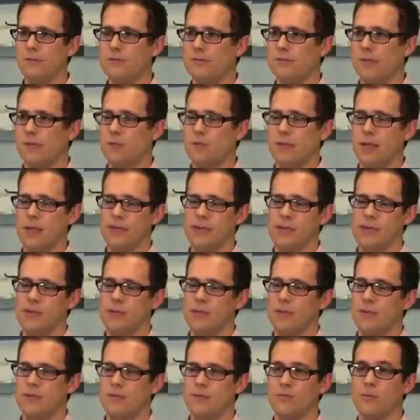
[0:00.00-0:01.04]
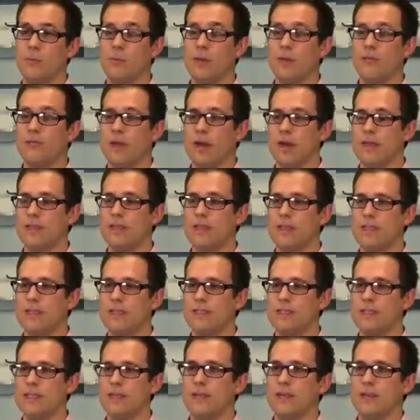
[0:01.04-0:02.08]
it, and I think within 45
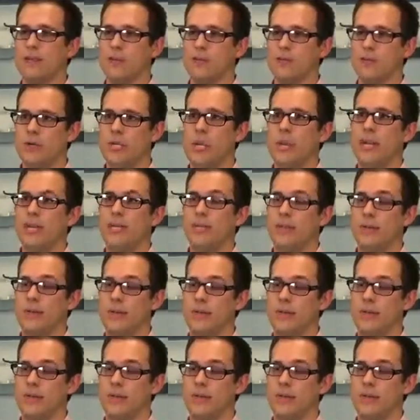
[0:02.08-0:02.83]
minutes we had it